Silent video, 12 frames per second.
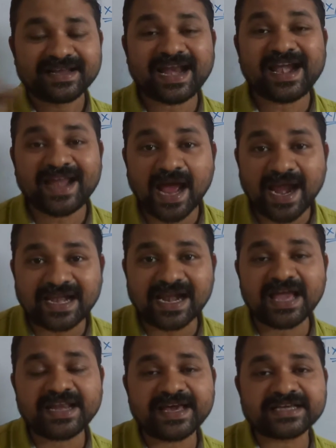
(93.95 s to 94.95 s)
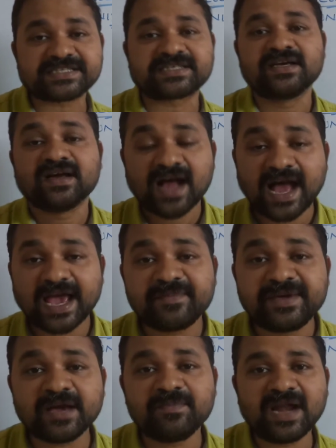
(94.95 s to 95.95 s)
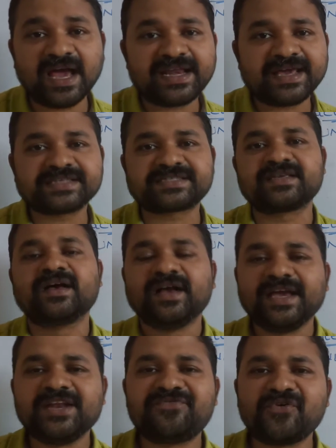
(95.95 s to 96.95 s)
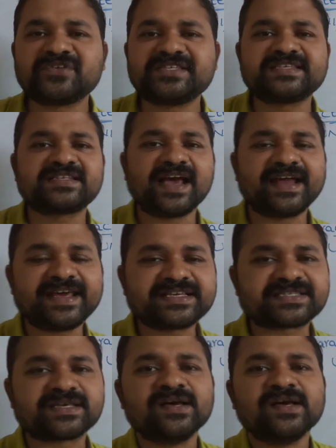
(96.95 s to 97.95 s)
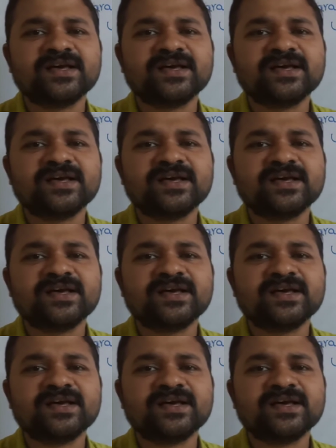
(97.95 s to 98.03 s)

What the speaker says: Red Hat Linux, IBM Linux, Infosys Linux.